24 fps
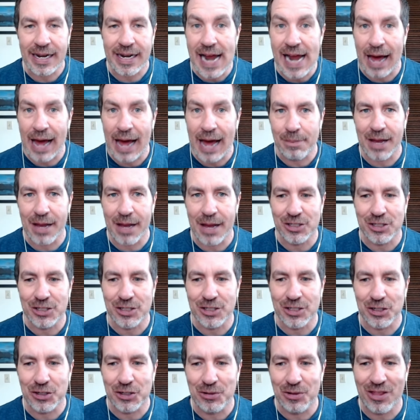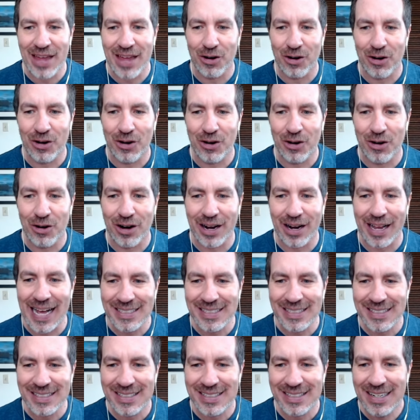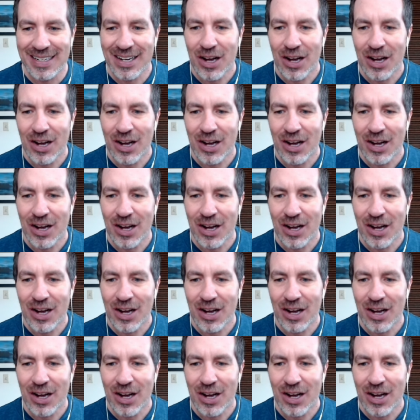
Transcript: not be able to thank your guest.